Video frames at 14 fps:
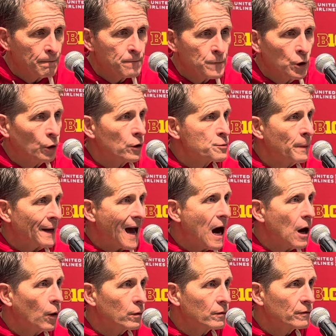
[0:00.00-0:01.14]
you know, has been
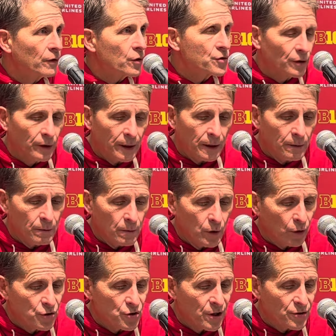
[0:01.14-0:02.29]
out virtually, you
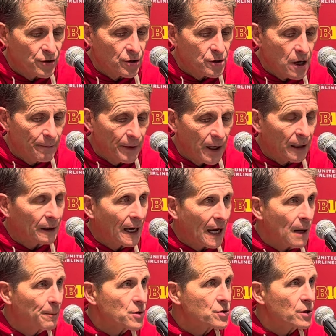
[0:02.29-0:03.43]
know, since he stepped on
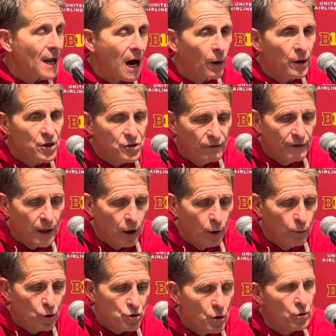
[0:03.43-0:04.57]
campus, and now he's
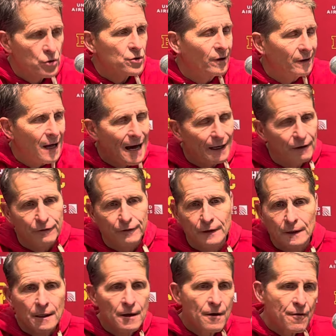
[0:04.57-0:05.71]
available. So there's a lot of
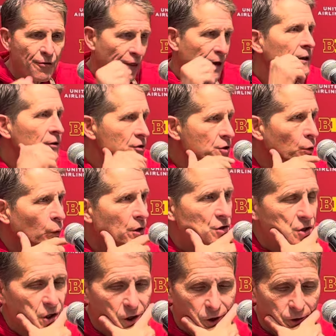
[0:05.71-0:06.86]
things that we
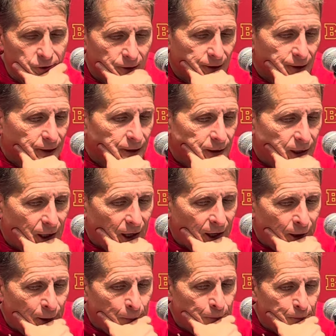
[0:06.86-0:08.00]
still
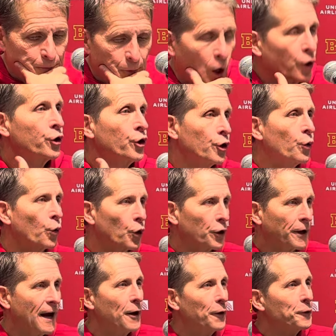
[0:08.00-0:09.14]
are going to work
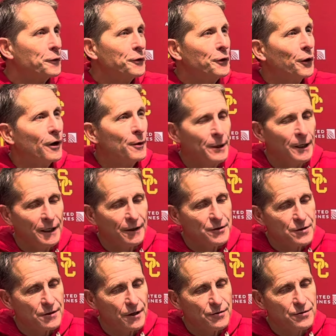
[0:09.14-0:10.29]
out. You know what I mean?
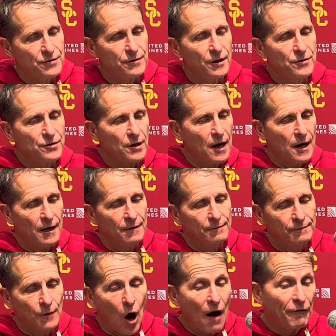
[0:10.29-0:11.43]
It's
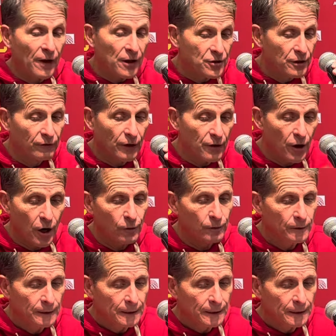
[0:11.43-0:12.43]
offensively though,